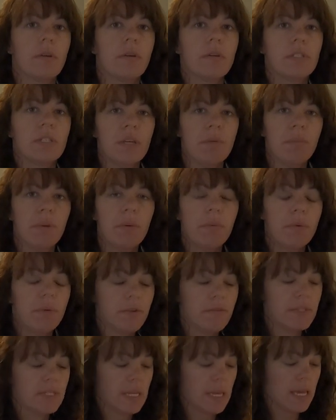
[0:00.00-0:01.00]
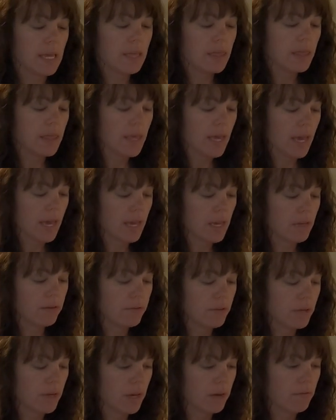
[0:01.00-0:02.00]
Some people have said that
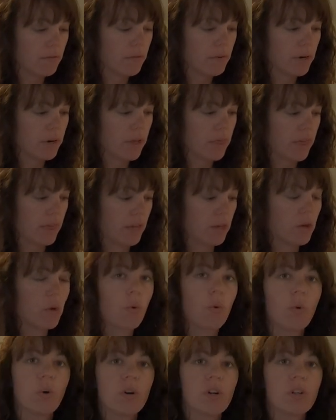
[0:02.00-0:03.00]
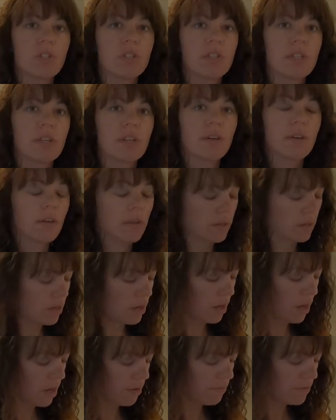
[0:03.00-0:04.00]
if you have a very coarse
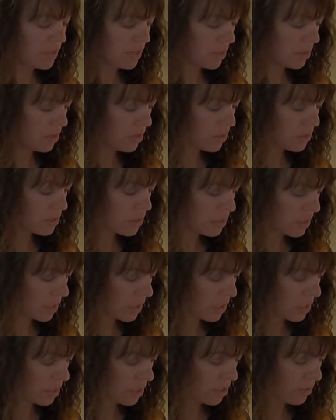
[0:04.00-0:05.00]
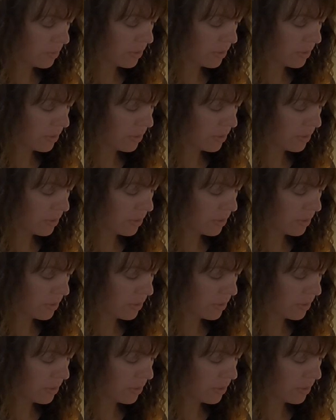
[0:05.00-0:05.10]
coffee, you can stick it in here